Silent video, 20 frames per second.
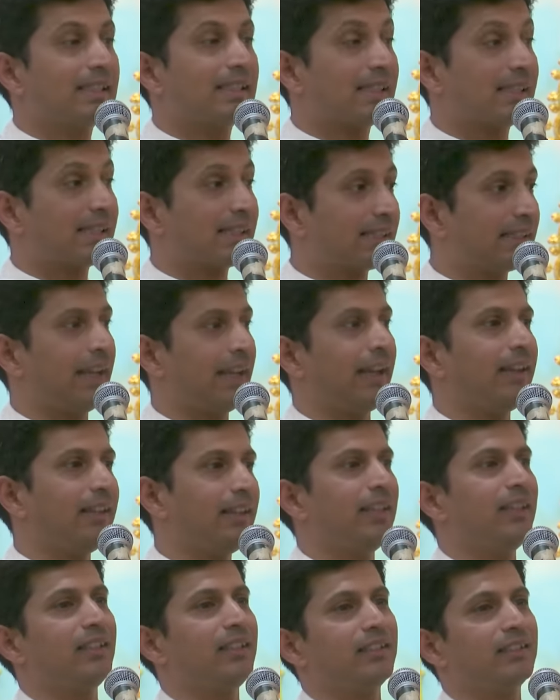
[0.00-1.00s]

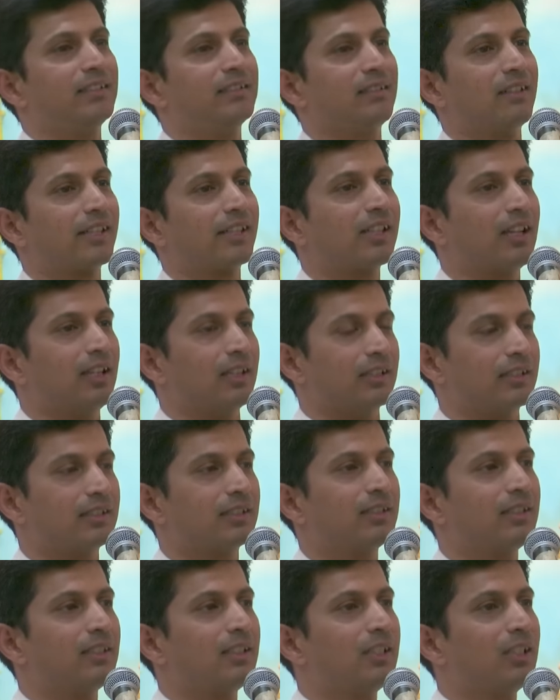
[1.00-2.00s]
scary
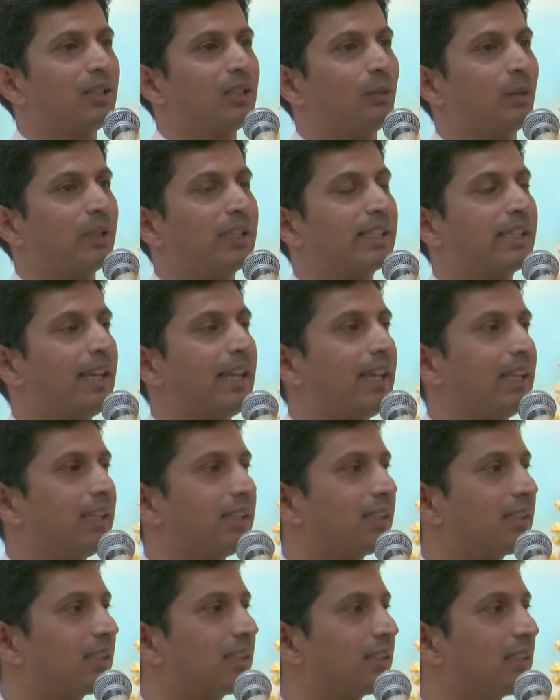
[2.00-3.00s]
result, which
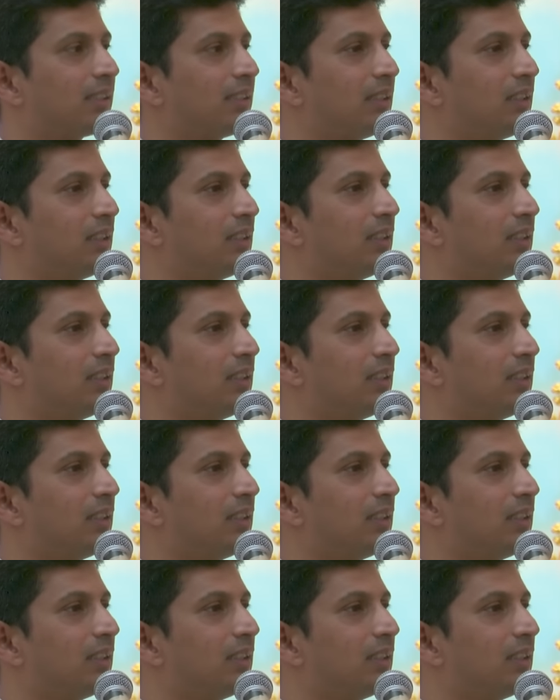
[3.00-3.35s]
says